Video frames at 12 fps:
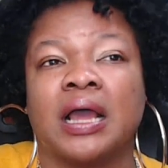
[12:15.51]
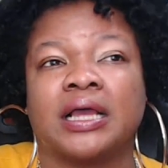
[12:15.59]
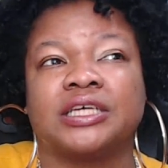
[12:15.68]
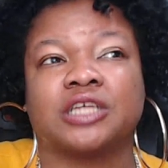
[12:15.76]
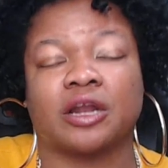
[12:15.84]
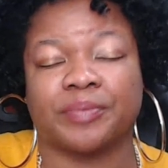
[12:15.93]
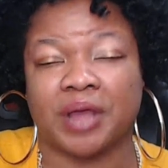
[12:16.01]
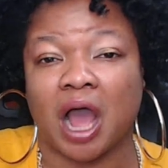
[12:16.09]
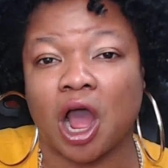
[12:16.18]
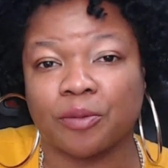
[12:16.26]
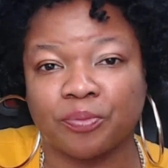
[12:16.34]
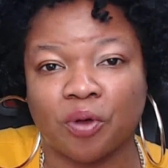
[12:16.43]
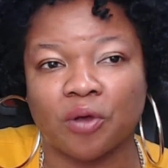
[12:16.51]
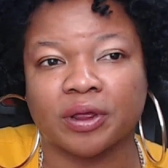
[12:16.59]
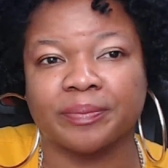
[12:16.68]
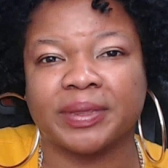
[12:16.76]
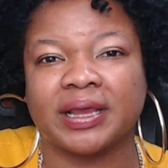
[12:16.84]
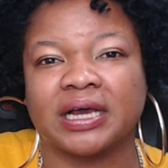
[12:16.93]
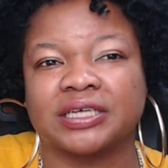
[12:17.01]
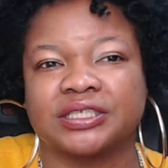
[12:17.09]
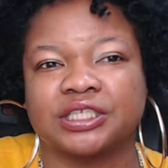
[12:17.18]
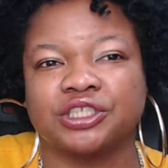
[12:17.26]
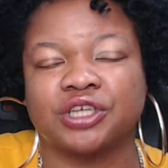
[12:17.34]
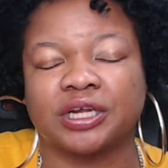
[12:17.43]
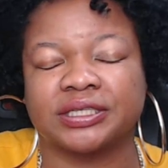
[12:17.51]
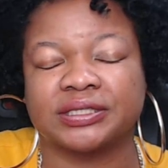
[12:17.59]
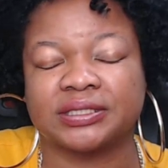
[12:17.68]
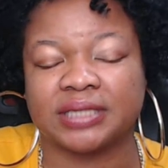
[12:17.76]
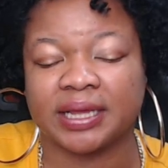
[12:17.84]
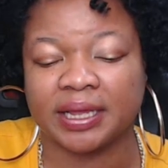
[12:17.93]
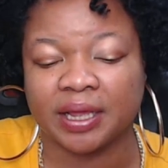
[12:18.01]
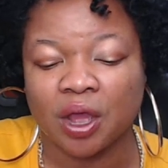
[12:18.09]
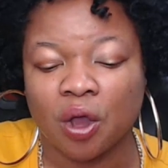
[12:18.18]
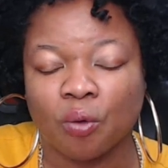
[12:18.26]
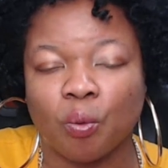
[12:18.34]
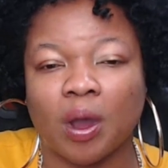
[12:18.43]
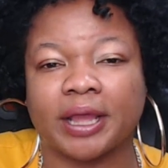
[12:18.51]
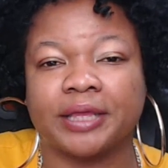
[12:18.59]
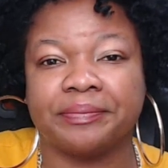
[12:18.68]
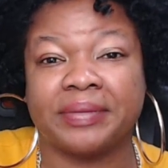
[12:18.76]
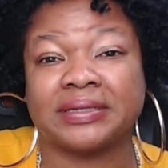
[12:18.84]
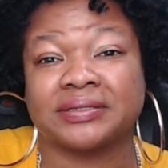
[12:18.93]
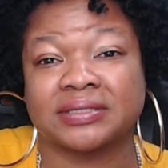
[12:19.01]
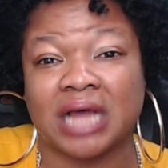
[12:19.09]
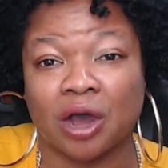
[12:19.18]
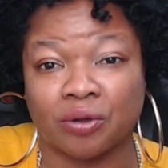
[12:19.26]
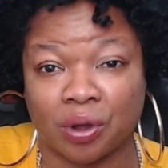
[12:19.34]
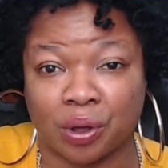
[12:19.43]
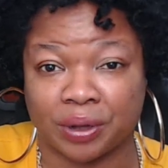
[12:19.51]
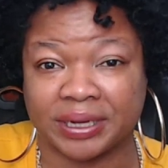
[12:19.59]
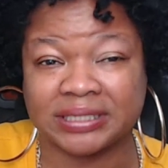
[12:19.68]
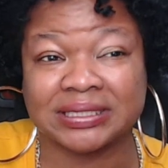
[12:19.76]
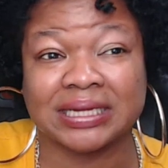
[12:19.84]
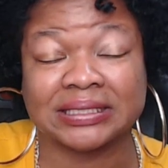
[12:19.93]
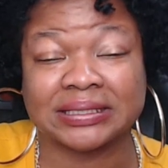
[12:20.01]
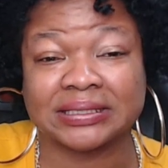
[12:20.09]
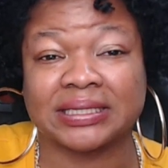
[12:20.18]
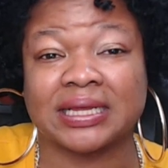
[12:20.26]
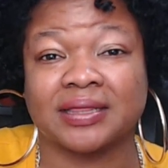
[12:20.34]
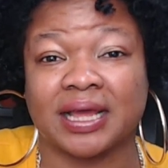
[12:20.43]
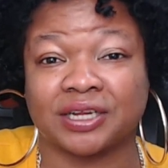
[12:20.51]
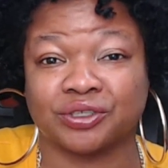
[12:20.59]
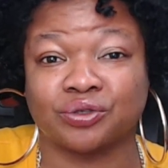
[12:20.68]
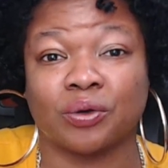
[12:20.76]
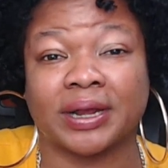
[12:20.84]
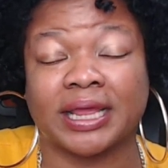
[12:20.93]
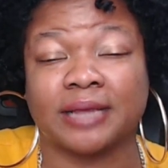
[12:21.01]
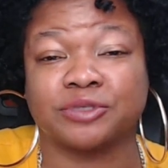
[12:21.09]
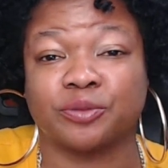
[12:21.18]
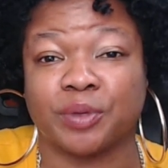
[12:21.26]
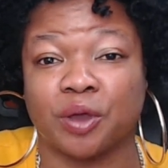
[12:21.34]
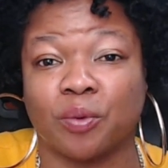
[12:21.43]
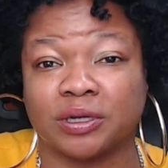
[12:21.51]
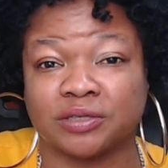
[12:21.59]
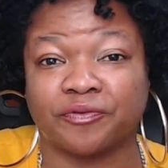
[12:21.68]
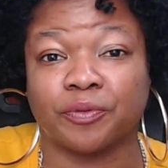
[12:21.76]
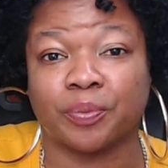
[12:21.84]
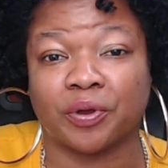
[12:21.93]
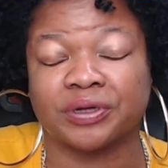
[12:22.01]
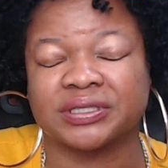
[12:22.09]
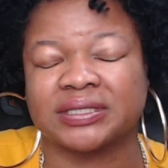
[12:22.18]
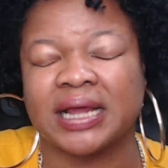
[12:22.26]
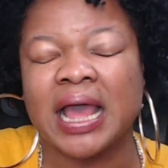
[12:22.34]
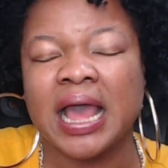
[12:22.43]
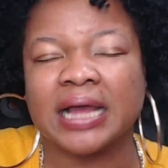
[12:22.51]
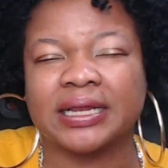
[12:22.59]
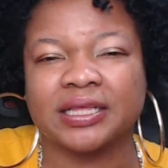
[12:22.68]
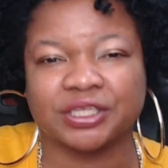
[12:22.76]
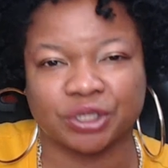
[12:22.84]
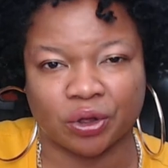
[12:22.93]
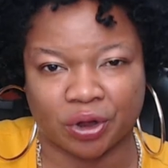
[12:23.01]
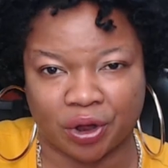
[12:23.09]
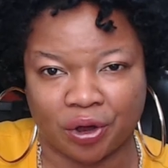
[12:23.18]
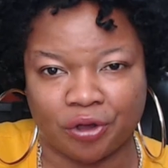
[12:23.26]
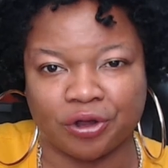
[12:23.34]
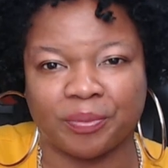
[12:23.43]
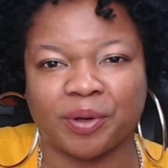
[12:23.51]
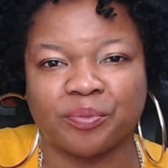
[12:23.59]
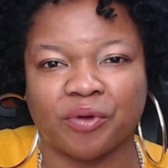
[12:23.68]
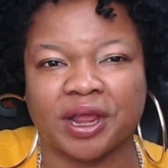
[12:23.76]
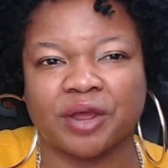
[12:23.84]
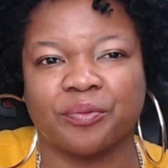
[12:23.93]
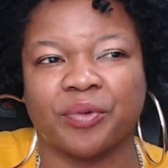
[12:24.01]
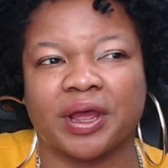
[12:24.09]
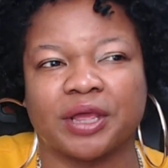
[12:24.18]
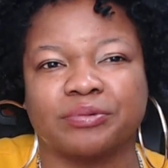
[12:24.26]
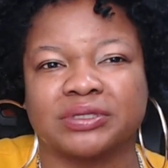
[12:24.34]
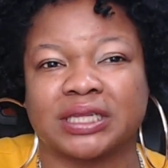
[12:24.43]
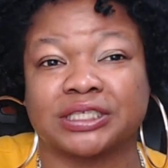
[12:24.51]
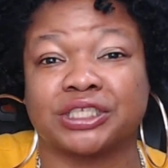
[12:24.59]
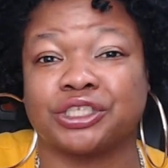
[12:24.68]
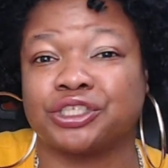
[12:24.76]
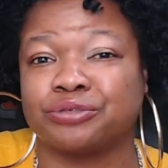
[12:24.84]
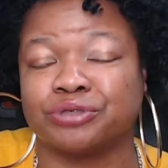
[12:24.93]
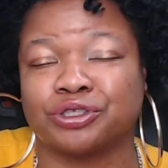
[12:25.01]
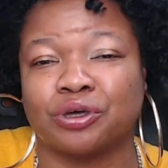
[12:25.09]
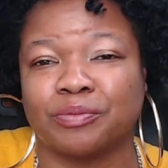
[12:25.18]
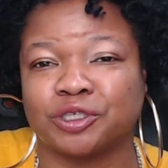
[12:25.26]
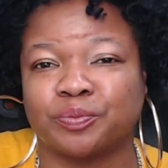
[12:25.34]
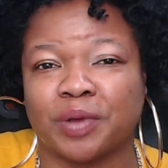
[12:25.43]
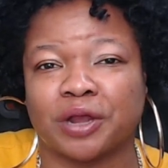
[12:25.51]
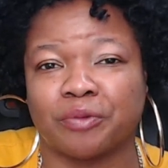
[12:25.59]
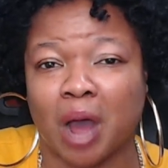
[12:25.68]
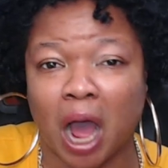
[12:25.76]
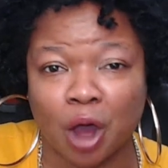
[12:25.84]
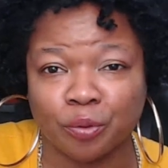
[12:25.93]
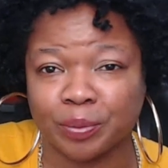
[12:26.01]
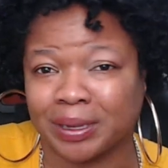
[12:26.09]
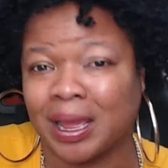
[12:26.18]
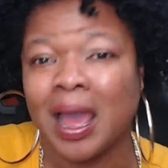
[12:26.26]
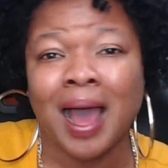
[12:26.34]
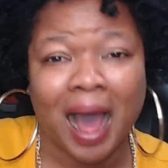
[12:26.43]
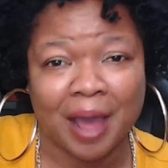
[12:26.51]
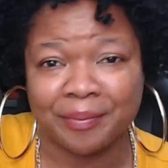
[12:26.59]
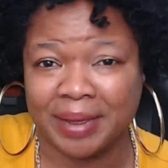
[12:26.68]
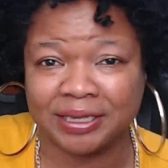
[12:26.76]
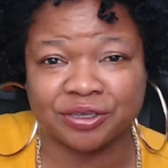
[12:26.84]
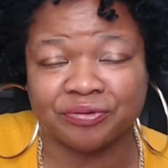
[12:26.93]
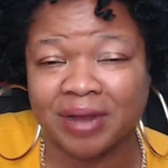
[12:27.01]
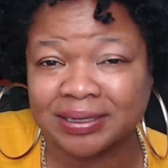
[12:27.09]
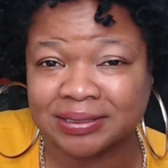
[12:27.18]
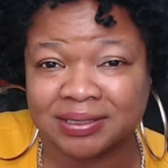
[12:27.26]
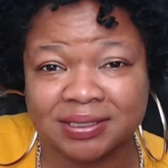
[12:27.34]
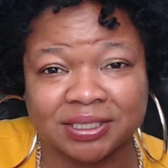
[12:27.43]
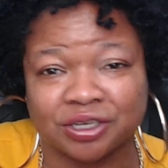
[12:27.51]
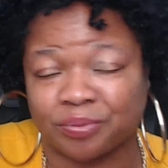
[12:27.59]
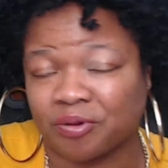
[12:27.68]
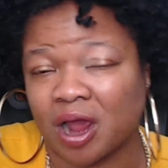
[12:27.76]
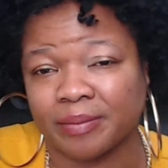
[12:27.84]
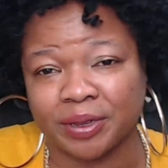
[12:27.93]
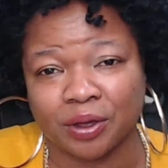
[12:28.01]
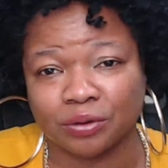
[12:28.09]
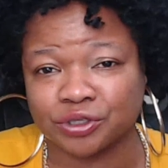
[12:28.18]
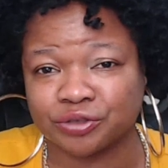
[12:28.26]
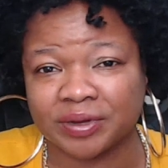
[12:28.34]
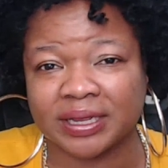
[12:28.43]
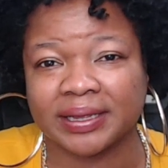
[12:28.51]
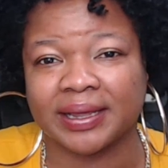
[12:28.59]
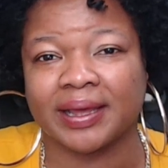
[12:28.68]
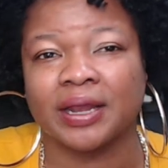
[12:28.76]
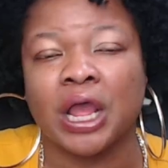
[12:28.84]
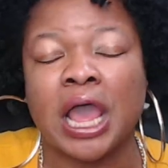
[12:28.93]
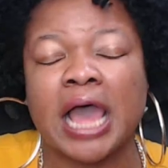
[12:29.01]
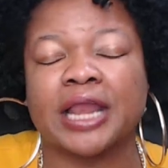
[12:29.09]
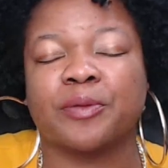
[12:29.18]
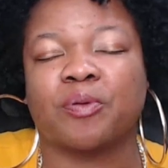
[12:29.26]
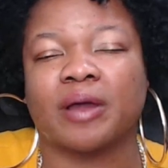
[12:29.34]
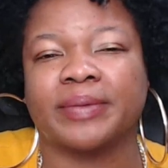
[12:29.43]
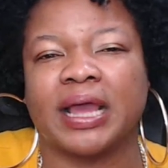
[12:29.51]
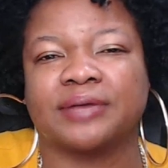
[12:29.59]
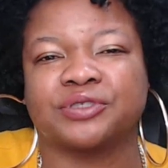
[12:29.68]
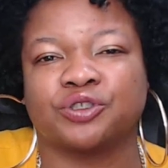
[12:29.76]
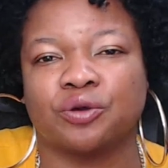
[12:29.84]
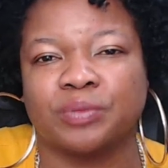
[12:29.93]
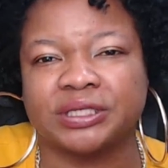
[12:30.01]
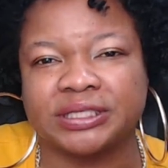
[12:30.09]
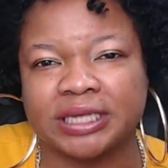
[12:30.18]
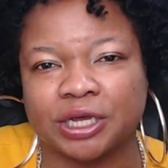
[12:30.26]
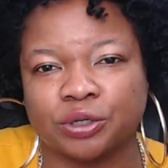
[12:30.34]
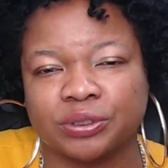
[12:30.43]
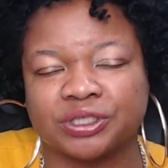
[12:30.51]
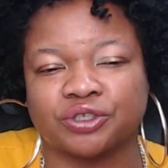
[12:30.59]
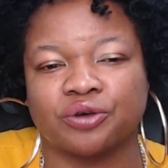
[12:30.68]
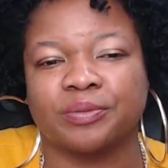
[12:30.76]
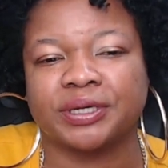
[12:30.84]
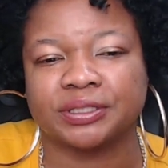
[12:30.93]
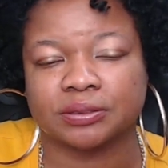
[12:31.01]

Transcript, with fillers: He's going to be heartbroken because he's going to see what he missed out on. He's going to see that his daughter came to be a wonderful person. And either going to hurt him or break him where he was like, See, she was so much better without me. I made the right decision. Probably go drink again. And he probably have so much guilt and so much